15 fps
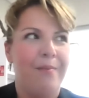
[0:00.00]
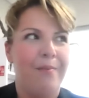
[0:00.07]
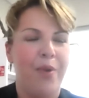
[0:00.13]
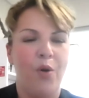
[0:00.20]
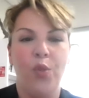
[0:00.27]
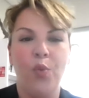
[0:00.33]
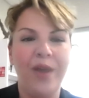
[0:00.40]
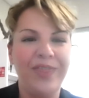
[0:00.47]

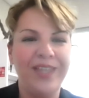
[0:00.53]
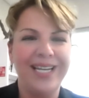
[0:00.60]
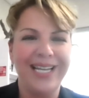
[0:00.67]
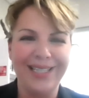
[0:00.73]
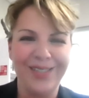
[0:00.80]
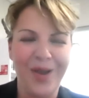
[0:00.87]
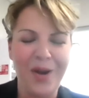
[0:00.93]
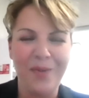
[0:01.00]
both what the
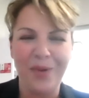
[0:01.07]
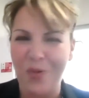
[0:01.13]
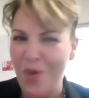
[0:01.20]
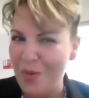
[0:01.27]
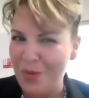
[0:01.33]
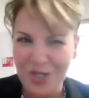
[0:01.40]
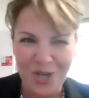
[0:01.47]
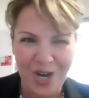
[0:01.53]
needs are, but
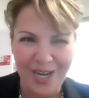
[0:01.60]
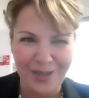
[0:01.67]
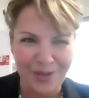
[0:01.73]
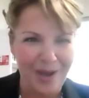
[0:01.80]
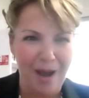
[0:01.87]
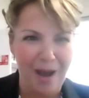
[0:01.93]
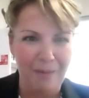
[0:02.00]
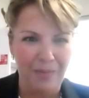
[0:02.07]
what we're trying to
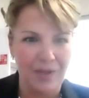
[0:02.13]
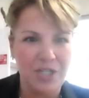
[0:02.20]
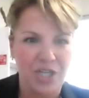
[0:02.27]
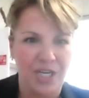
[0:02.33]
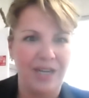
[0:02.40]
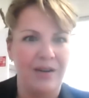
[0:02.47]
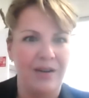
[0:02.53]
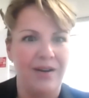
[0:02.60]

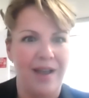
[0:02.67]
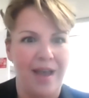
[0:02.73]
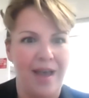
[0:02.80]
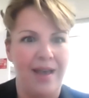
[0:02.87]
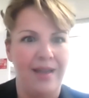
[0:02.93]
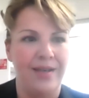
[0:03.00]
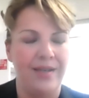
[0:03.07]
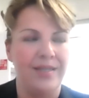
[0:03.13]
accomplish here,
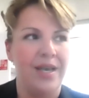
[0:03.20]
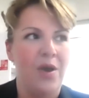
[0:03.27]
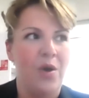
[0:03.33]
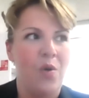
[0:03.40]
and